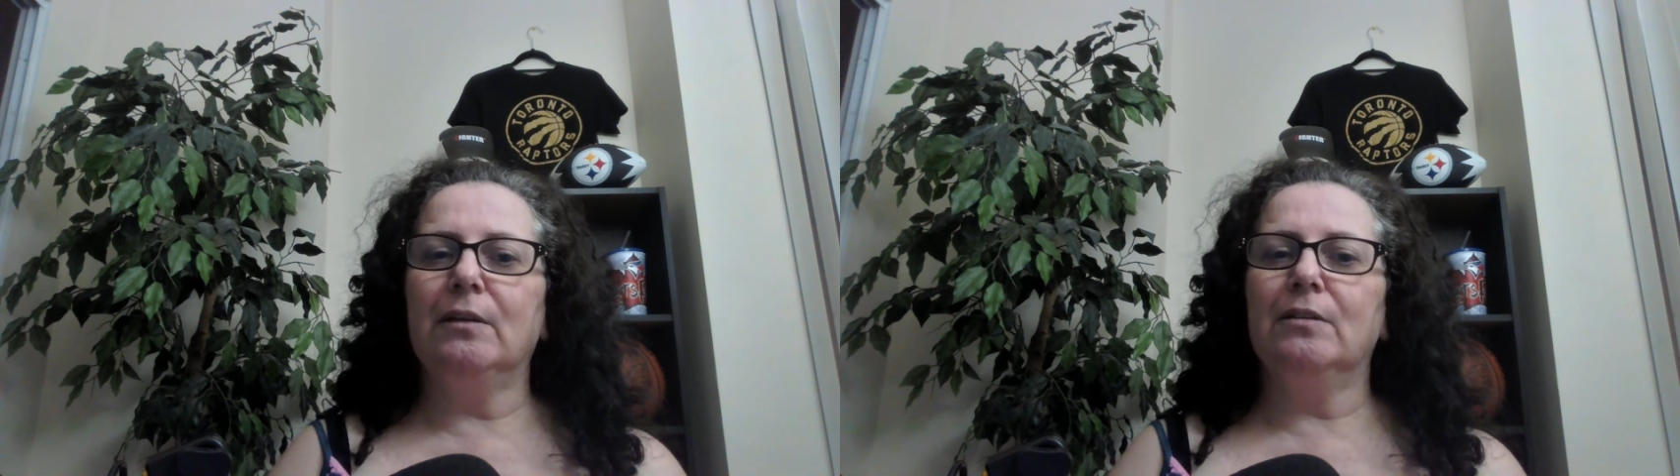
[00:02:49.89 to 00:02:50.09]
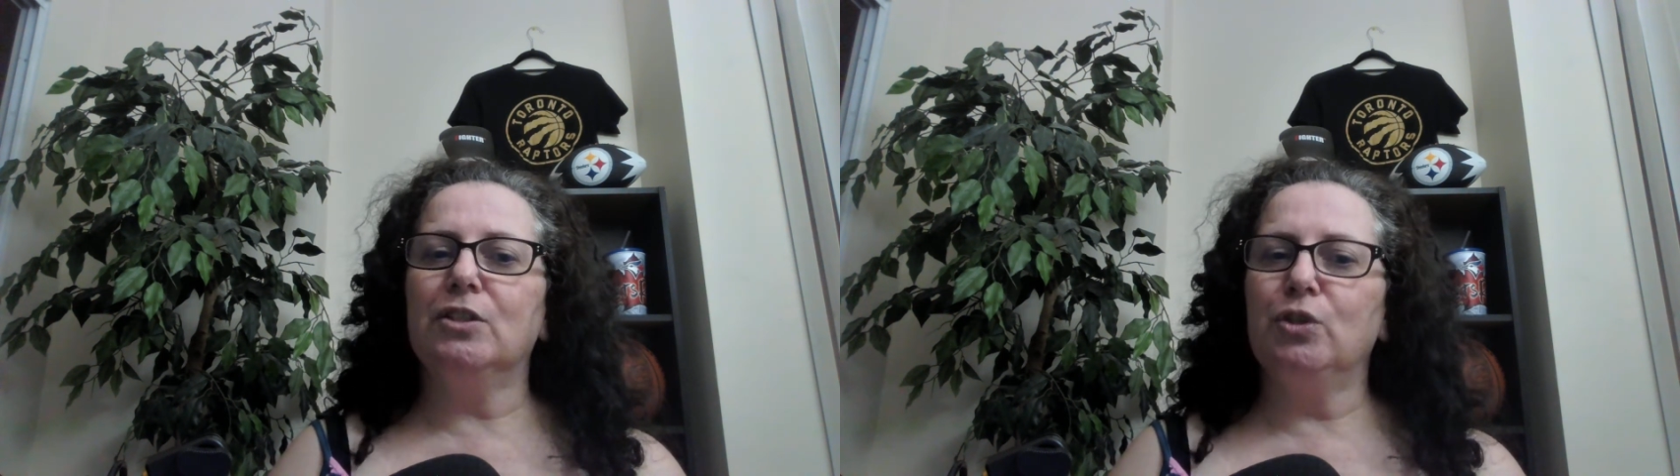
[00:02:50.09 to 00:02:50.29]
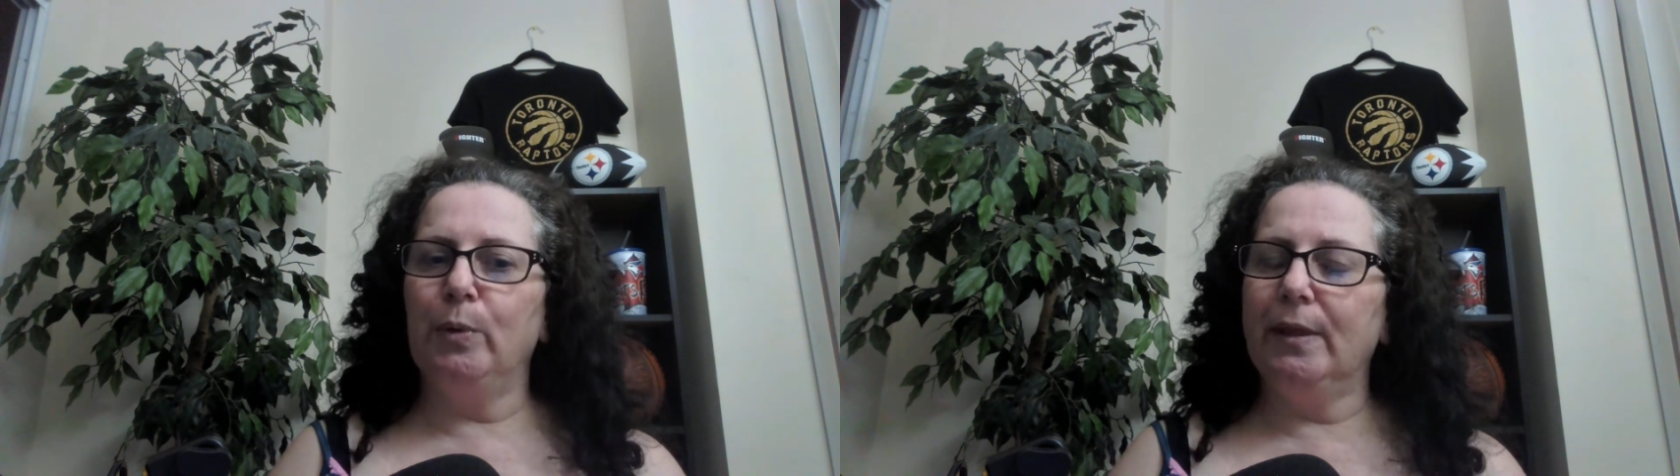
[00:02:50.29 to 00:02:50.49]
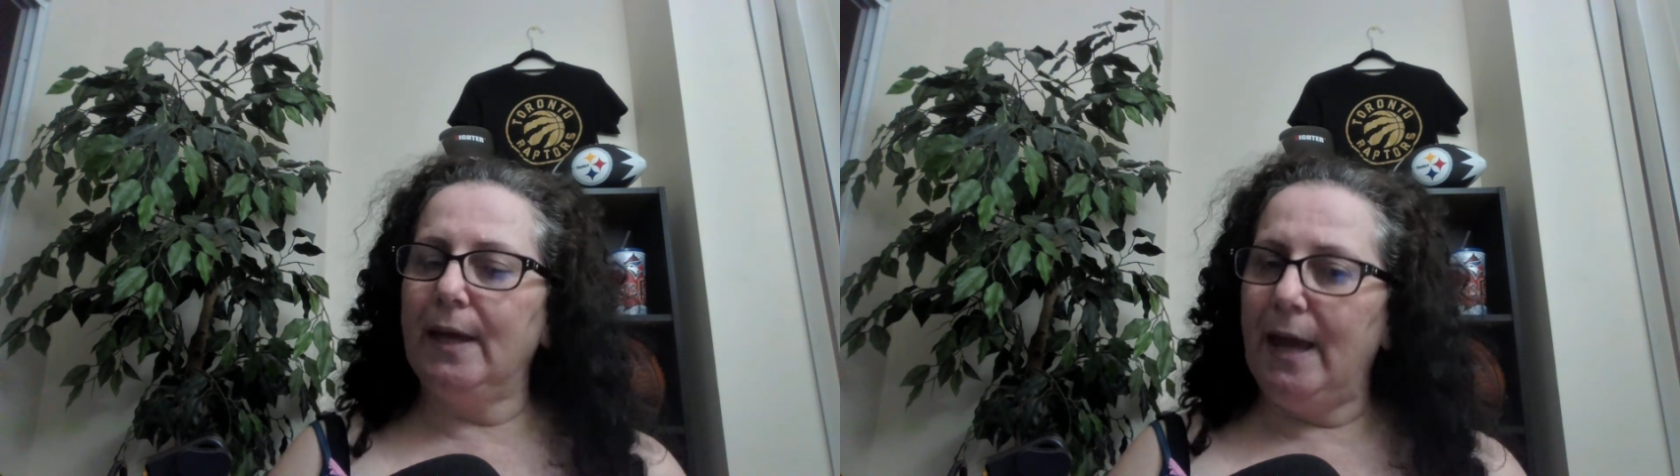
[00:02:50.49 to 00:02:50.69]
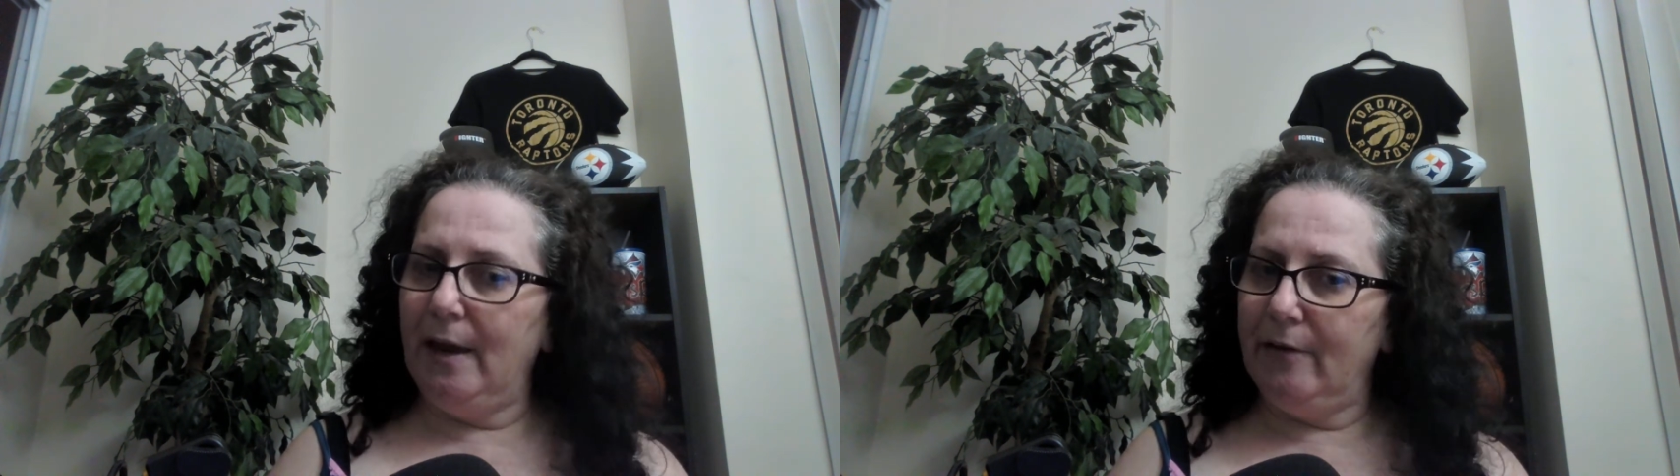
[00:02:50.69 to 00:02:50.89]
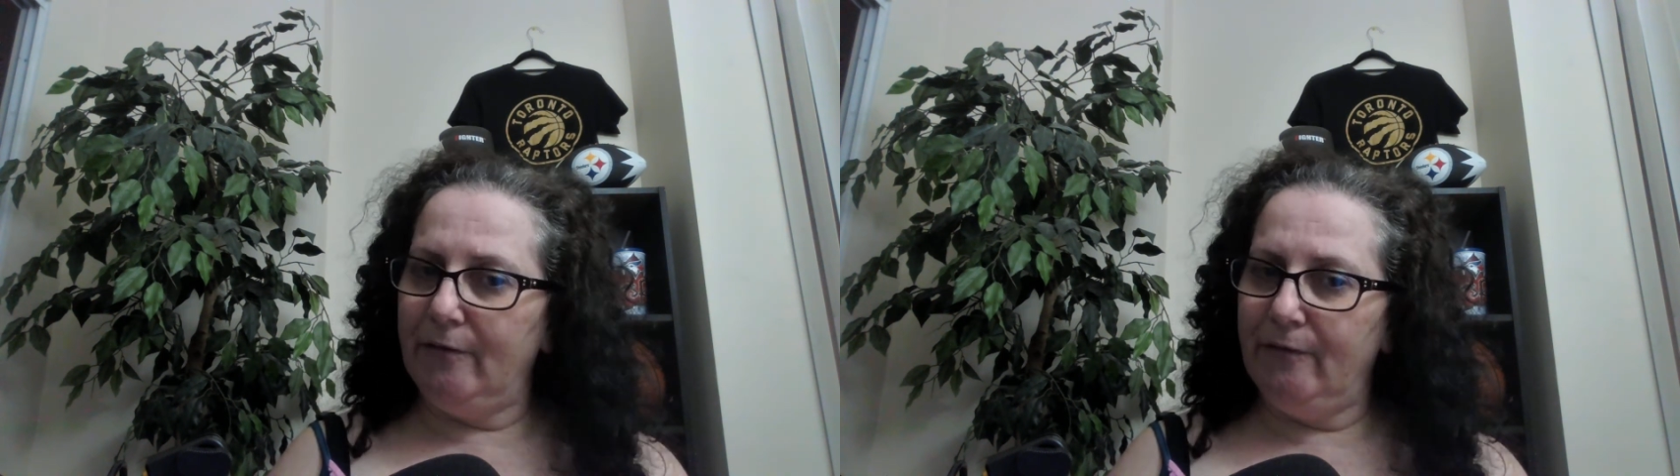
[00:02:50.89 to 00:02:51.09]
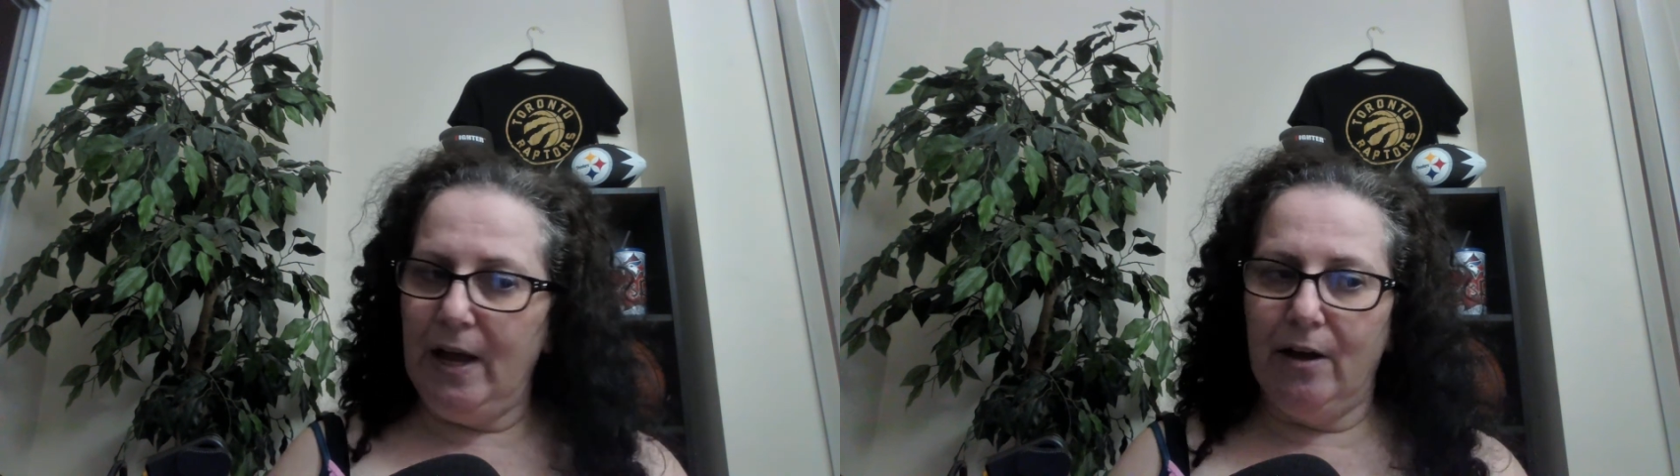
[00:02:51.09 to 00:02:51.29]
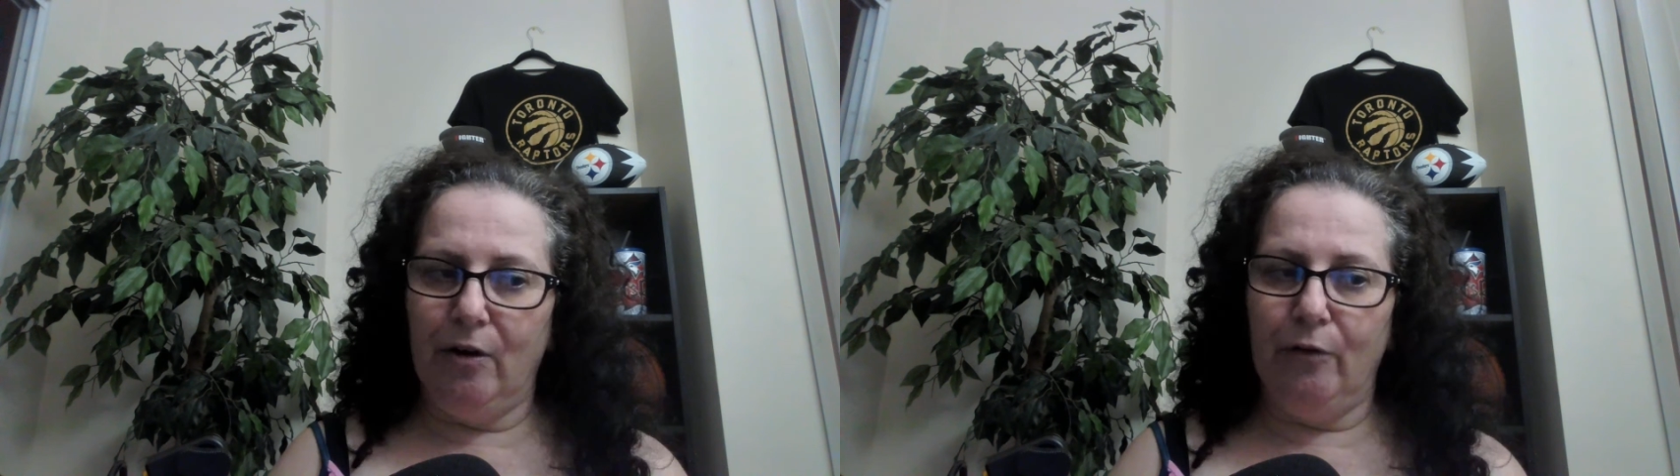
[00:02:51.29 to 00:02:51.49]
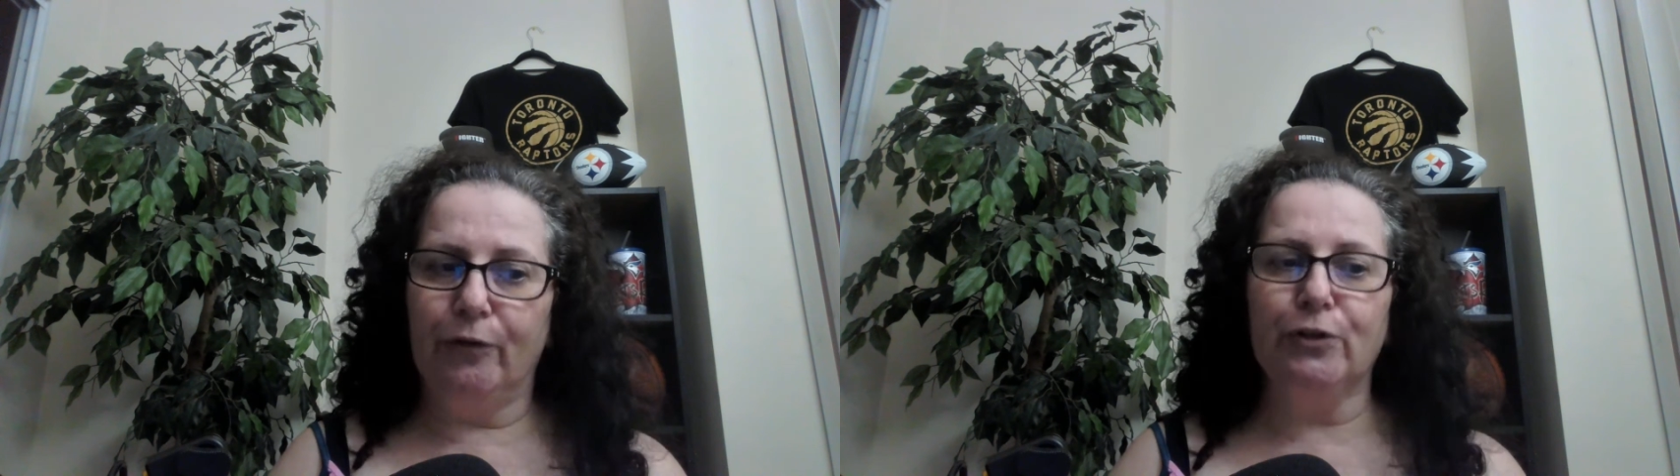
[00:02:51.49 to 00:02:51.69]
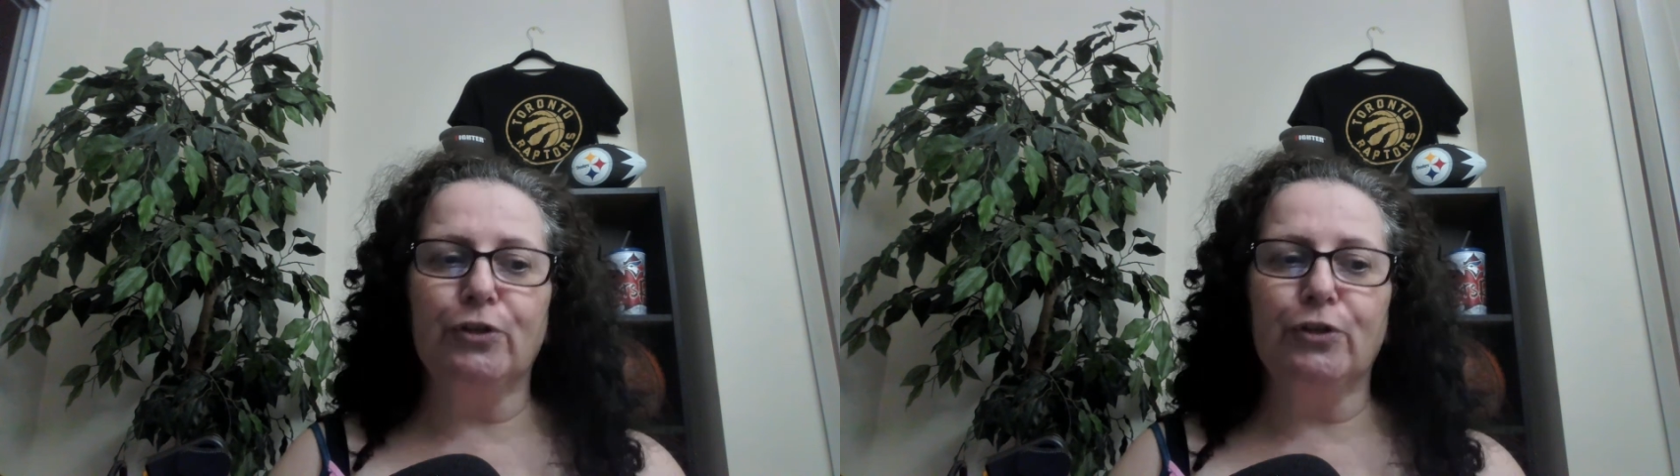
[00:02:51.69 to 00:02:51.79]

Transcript: suing the NFL for